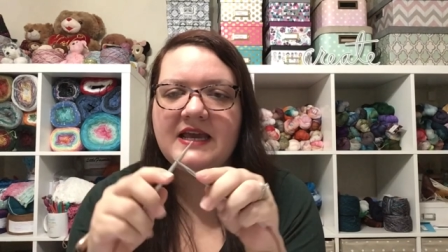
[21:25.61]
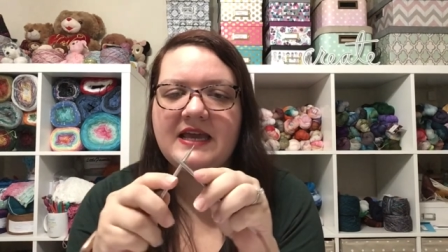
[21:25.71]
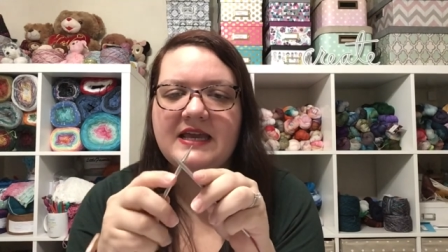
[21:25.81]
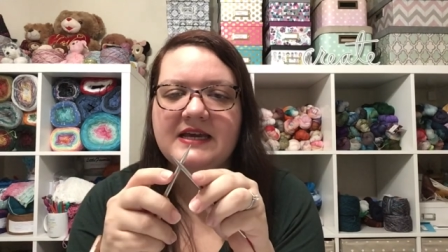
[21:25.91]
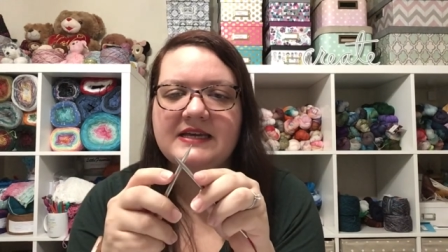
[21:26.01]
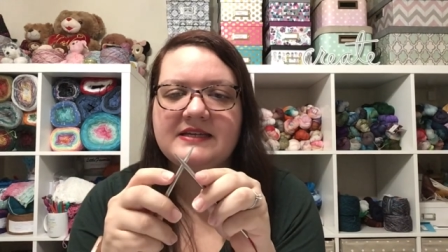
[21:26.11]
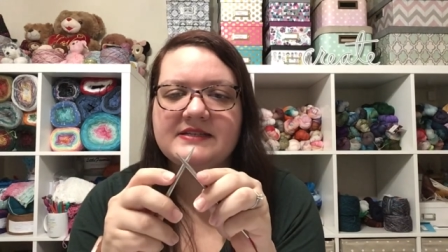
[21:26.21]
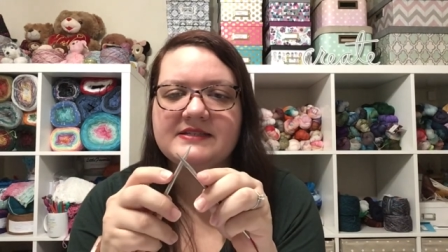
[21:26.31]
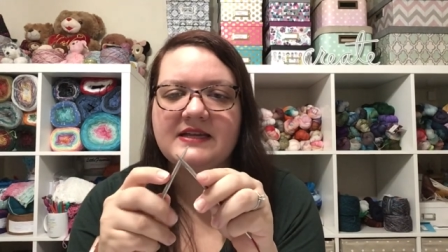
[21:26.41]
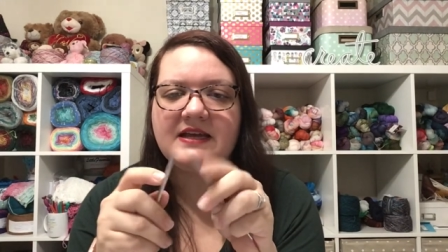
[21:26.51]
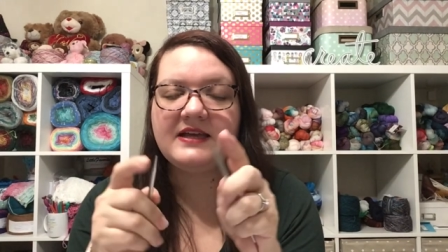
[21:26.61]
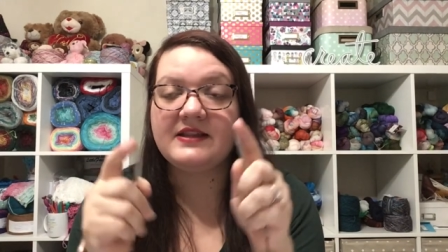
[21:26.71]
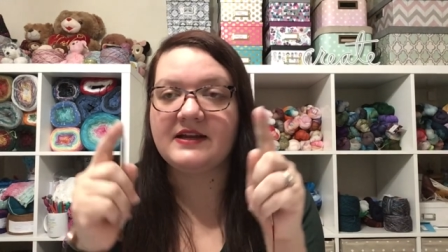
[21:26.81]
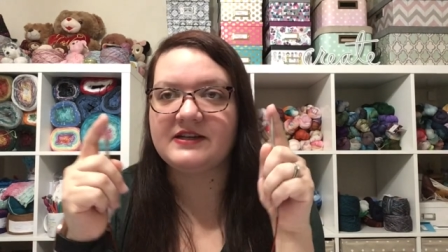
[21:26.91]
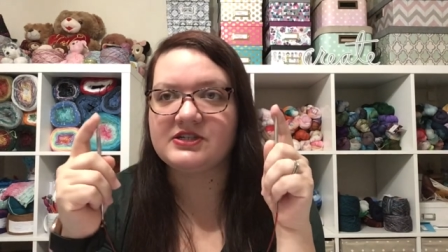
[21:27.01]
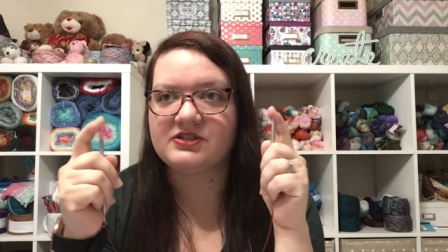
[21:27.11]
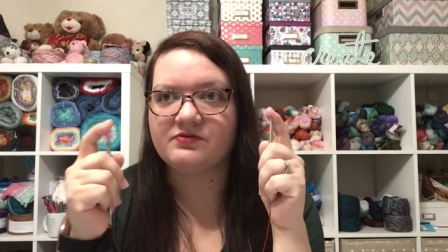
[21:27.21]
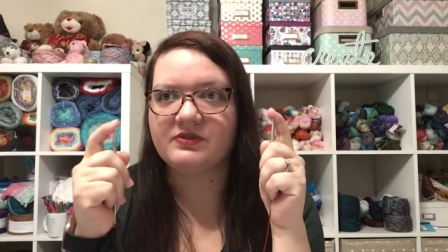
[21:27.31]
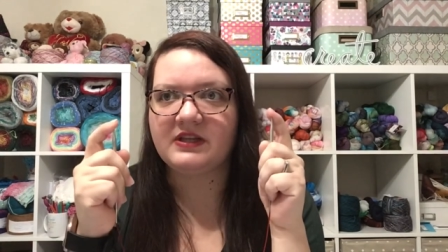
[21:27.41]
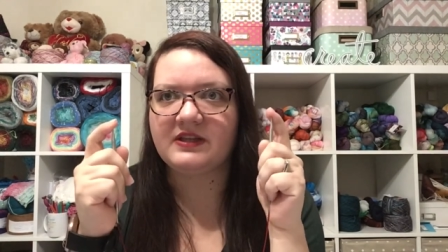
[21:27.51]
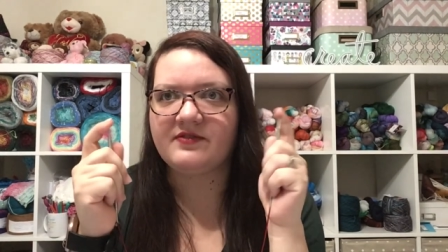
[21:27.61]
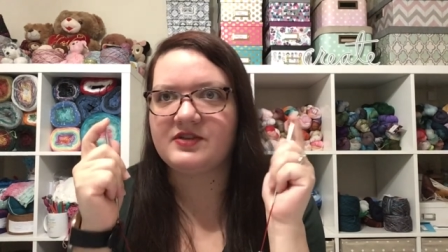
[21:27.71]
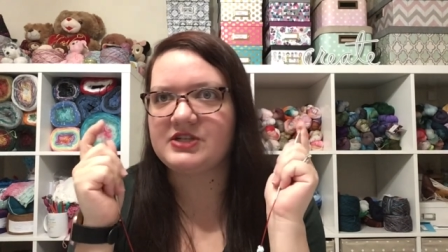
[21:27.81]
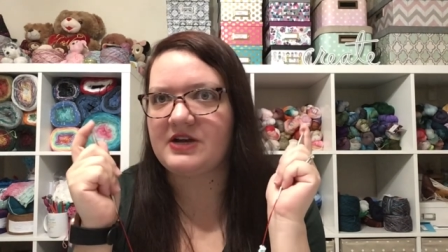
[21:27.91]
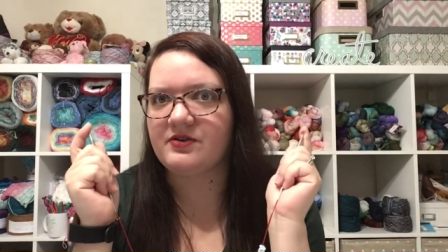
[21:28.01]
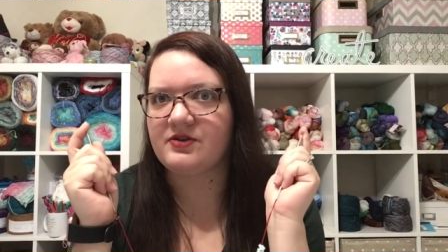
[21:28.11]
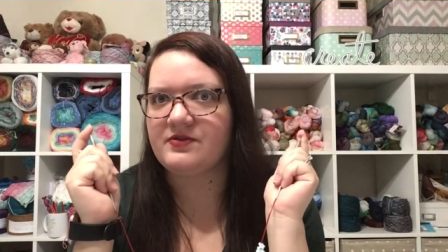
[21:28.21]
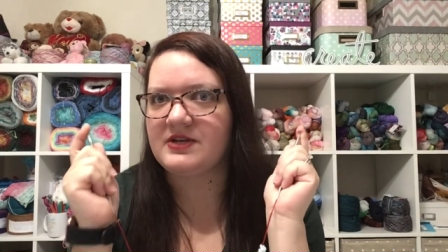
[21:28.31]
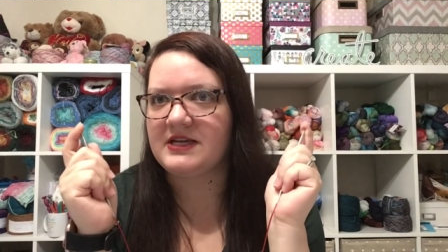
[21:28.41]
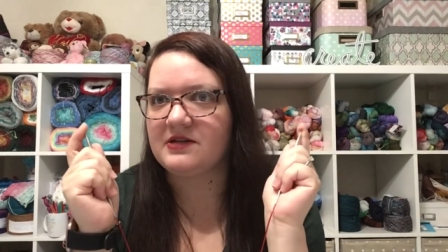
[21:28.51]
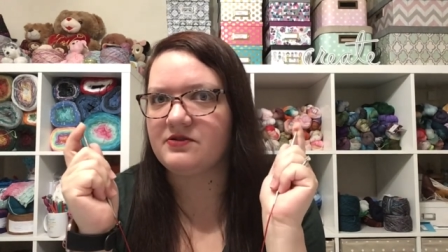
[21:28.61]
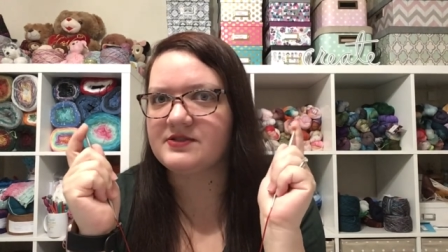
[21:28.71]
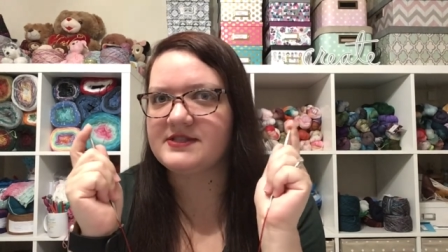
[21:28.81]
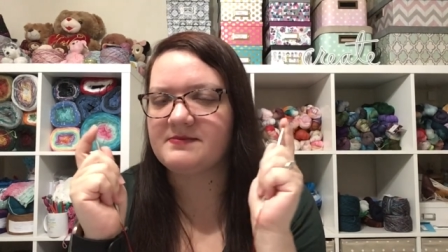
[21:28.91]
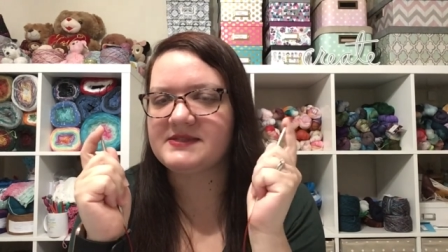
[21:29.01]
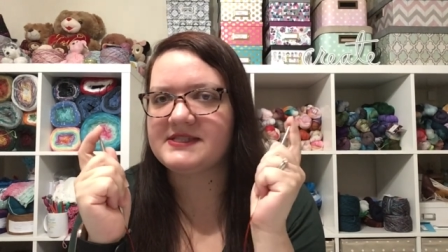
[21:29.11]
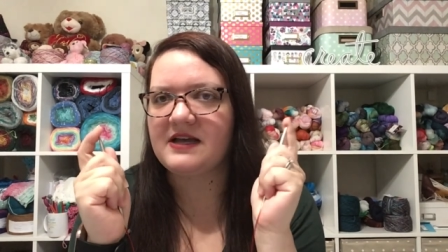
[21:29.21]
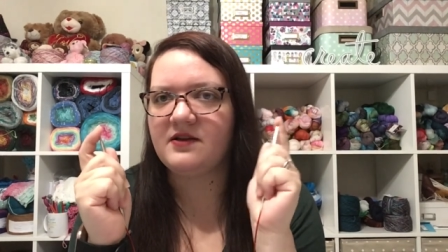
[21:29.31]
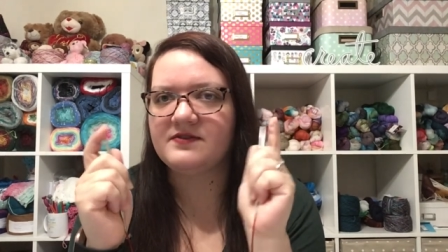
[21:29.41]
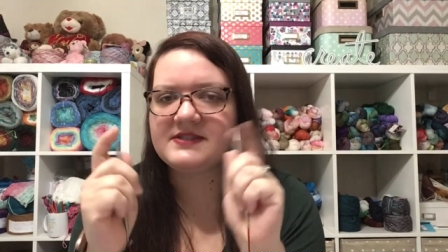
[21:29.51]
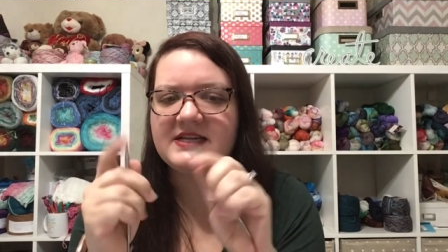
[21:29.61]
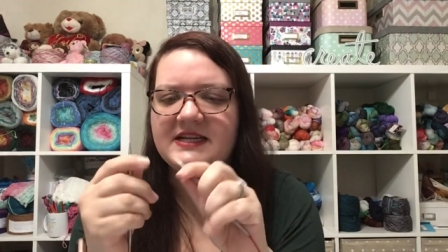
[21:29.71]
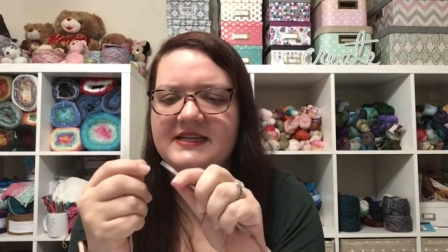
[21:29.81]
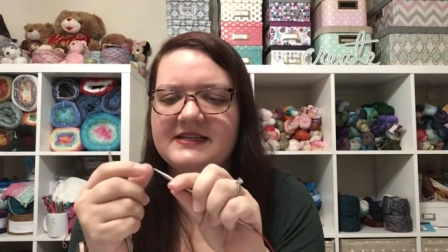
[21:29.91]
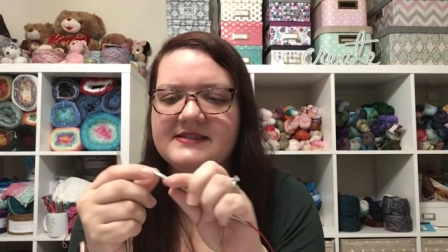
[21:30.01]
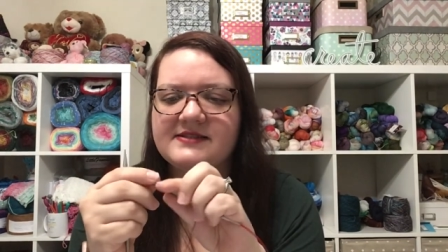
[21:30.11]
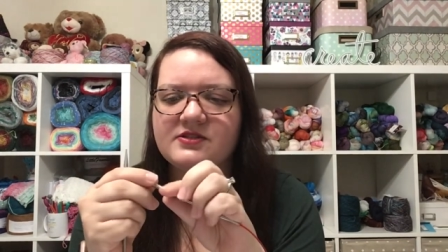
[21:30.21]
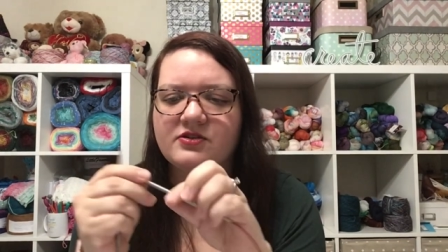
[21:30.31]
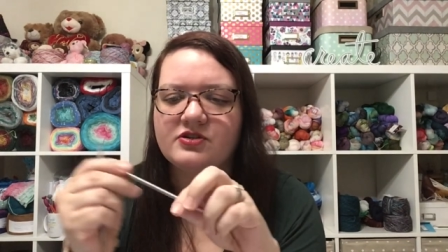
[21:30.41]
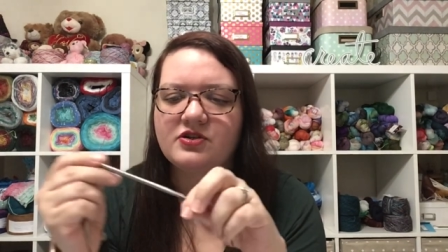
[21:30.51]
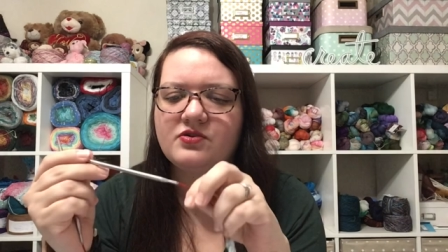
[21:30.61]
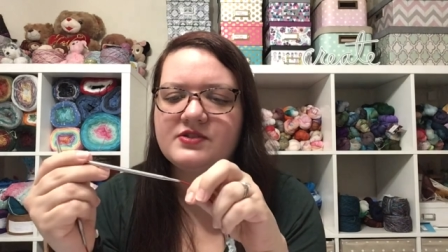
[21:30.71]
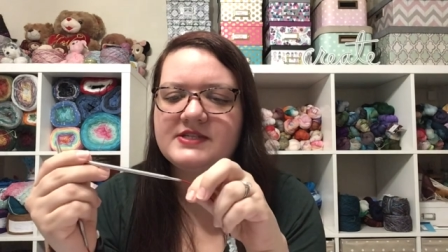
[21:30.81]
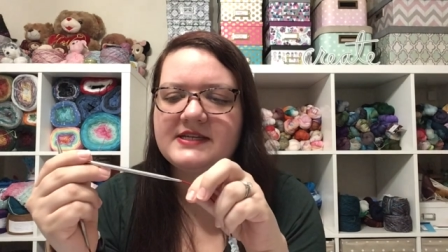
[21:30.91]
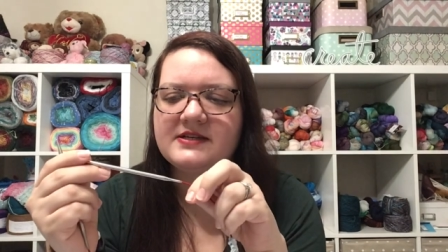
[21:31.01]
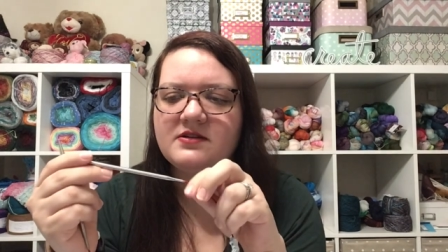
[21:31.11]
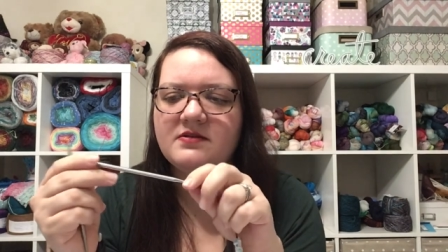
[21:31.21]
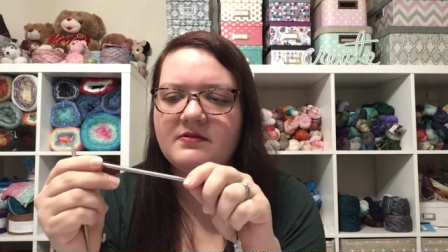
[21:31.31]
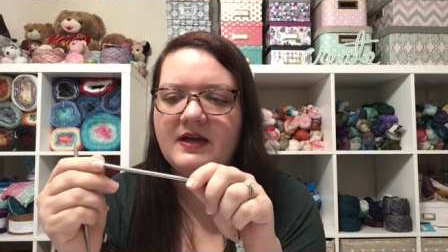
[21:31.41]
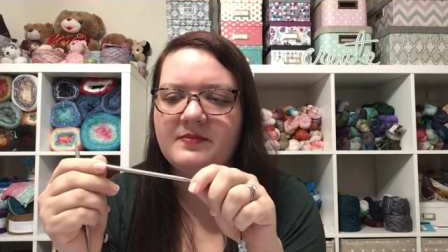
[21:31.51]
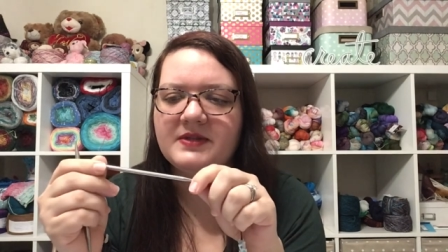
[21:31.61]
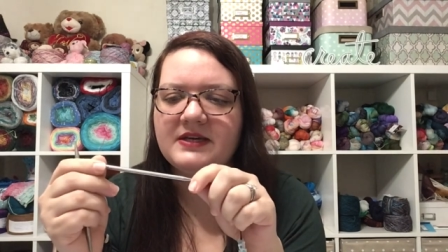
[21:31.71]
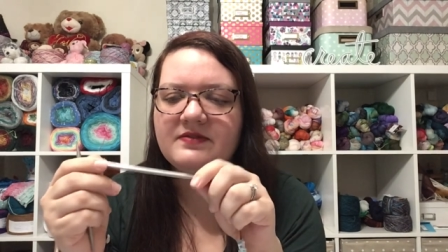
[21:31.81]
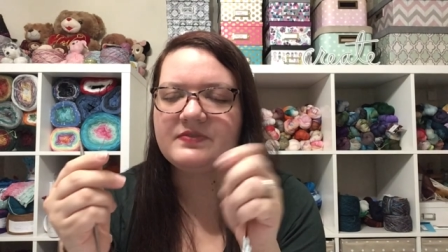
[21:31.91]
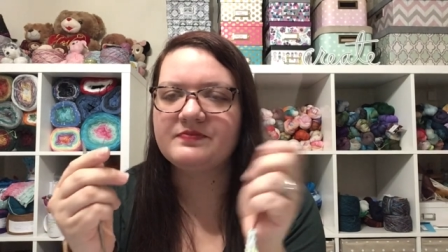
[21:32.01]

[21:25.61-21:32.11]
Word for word: And, and then I just really love the Chow needles themselves. It is surgical steel, I believe.